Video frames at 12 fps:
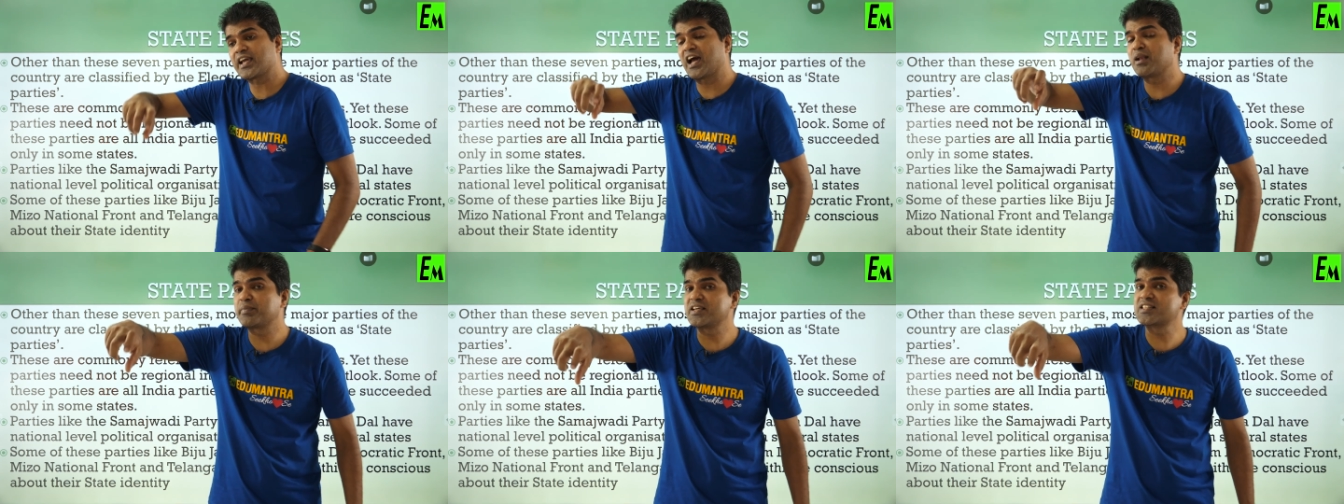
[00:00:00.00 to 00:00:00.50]

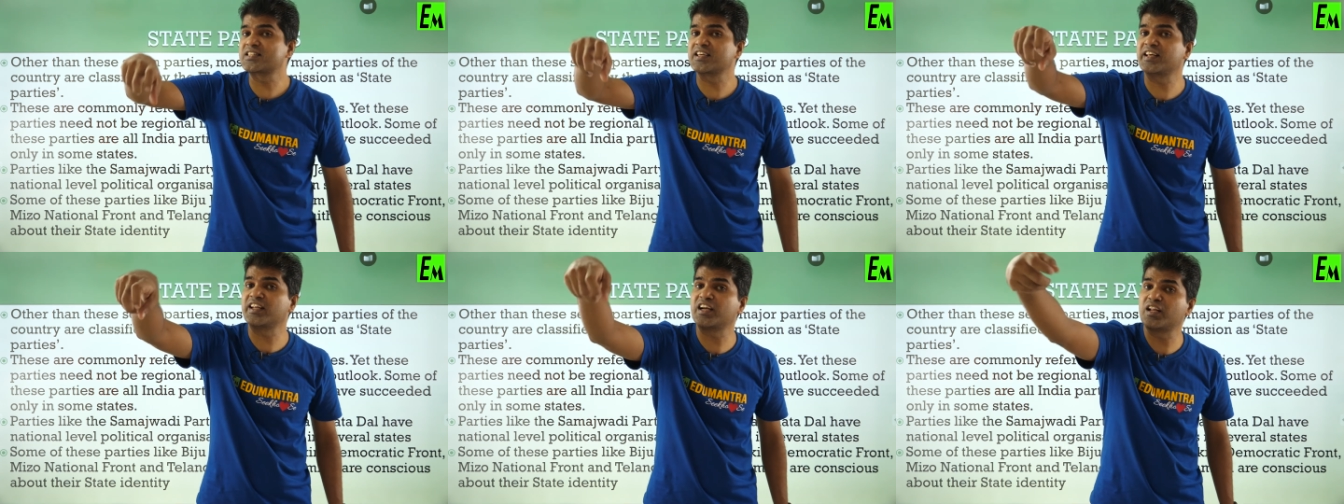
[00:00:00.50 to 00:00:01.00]
can be
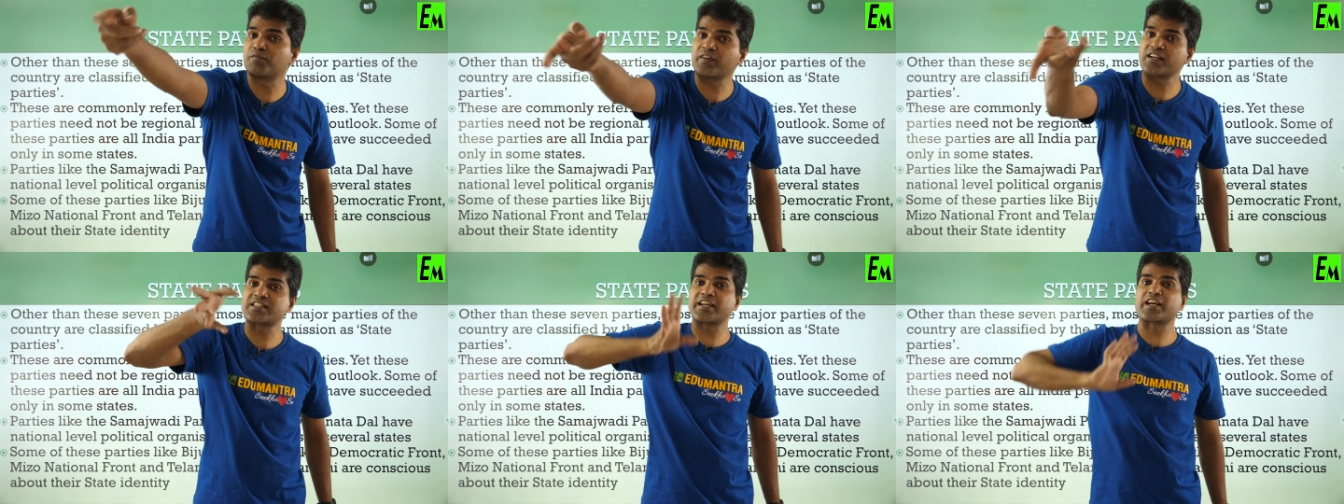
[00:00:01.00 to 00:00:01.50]
seen in
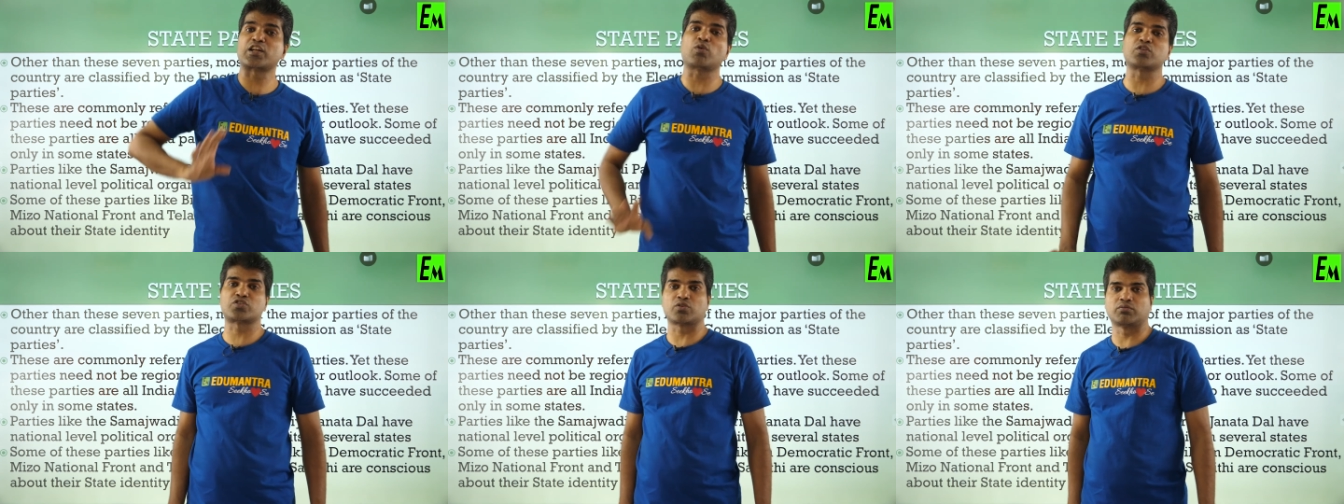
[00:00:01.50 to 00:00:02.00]
different state
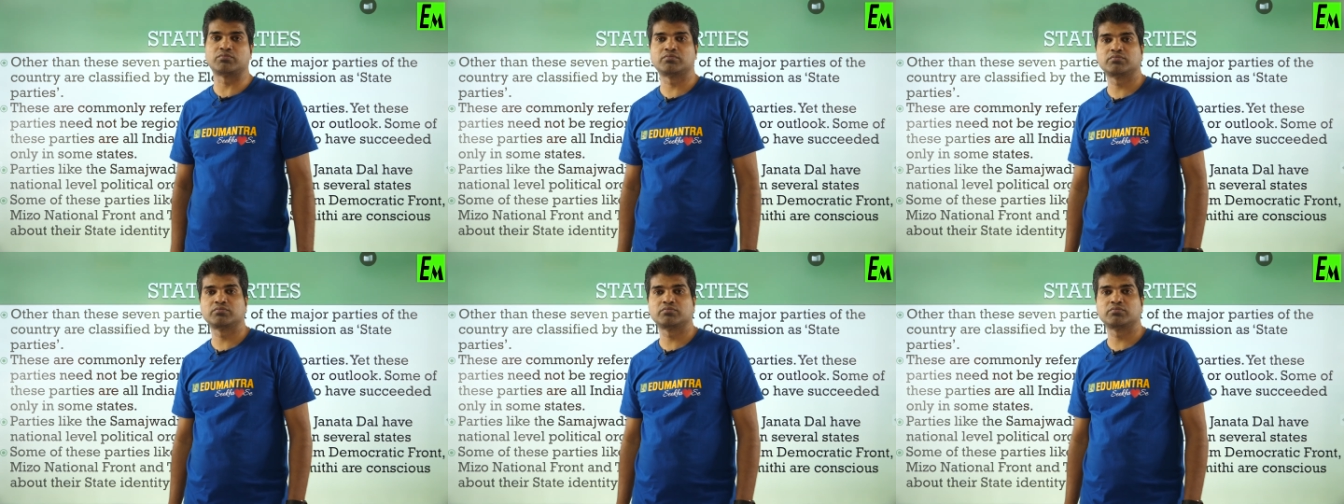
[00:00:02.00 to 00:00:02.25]
also.